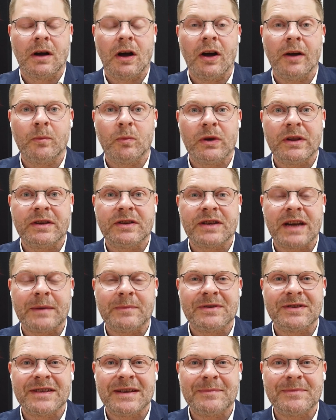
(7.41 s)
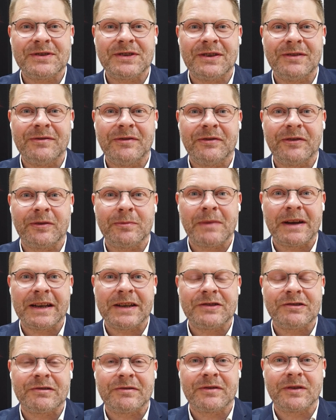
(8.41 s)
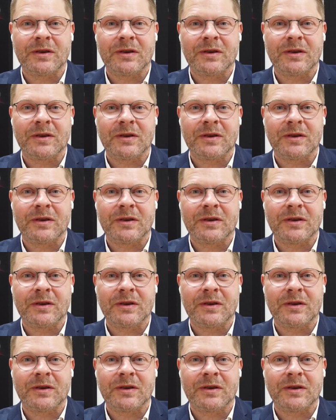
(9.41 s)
I'm with James Timpson, Fund Manager